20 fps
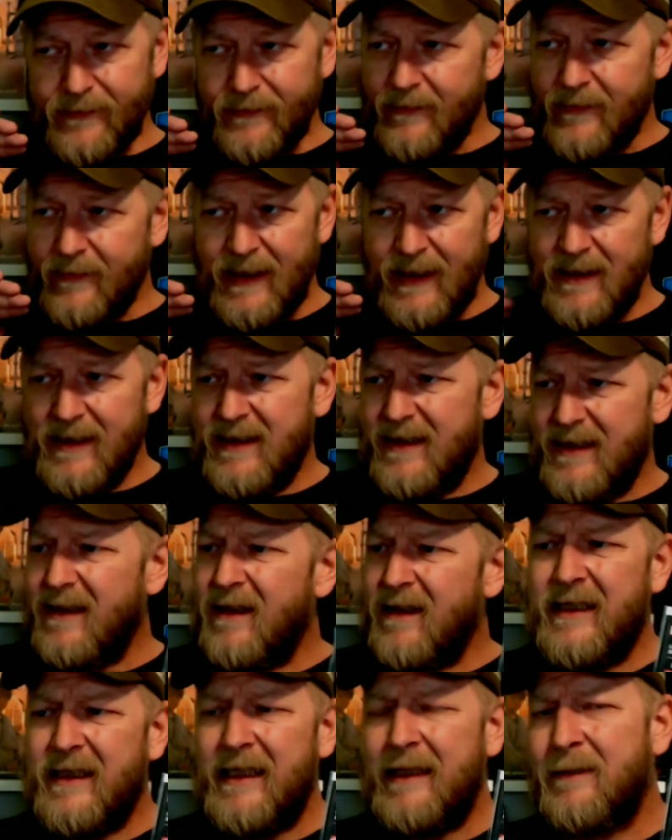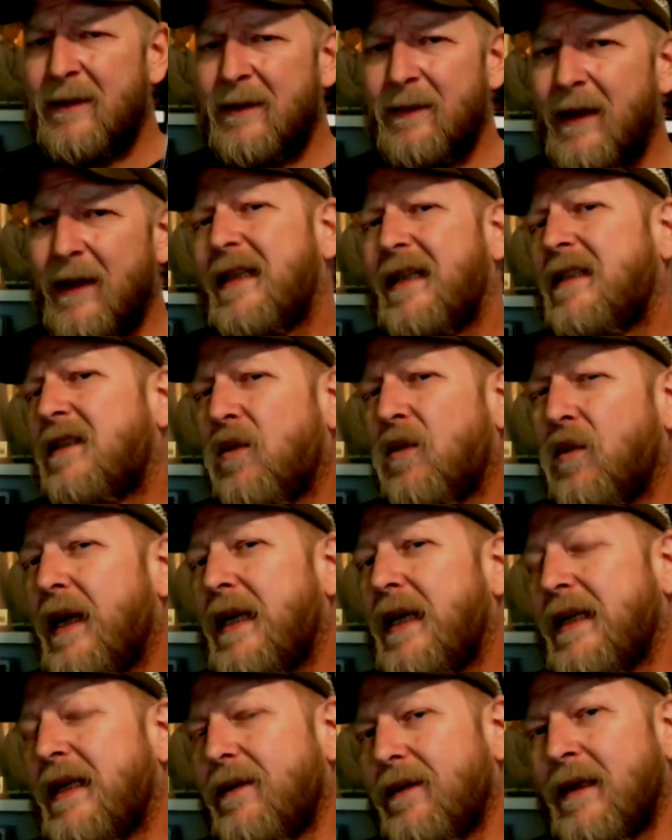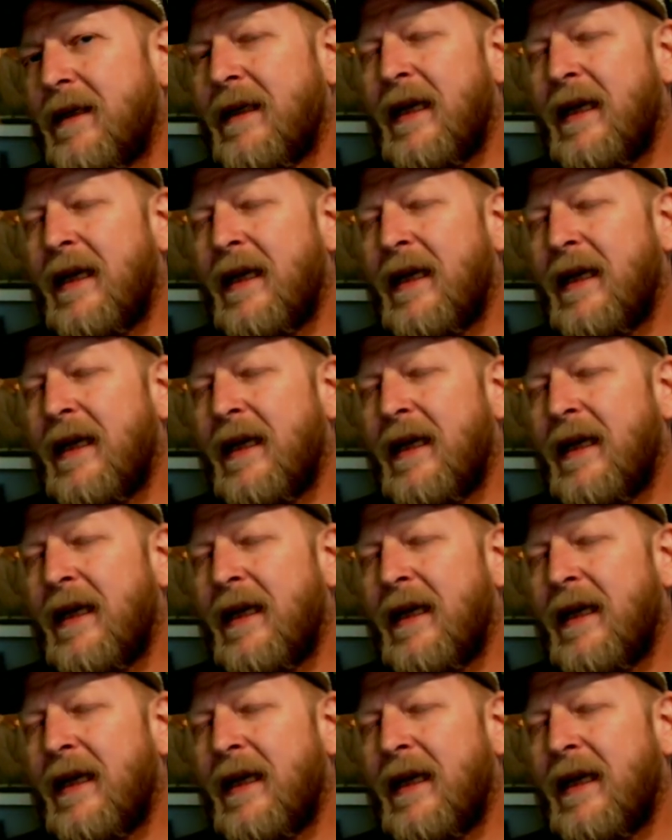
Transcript: Still seems like it's a ways out.